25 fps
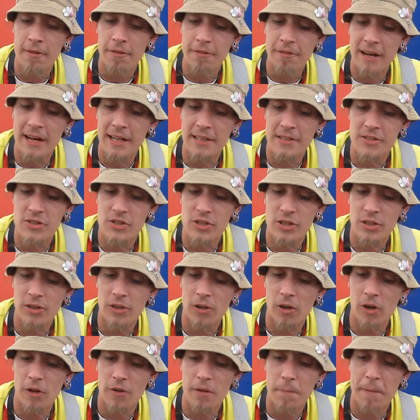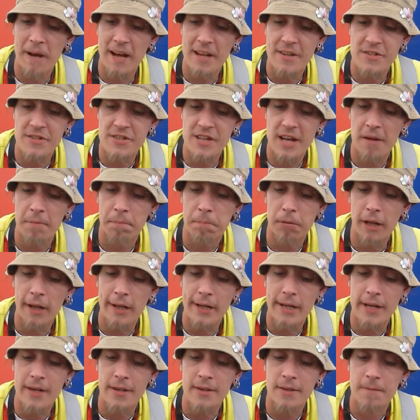fact, all the bands that are
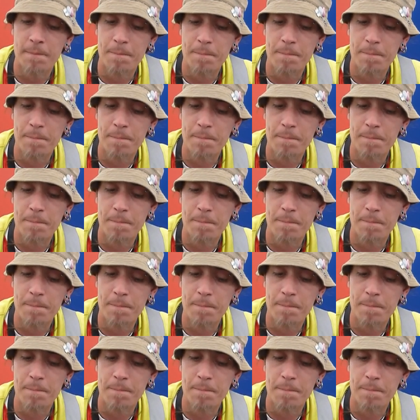playing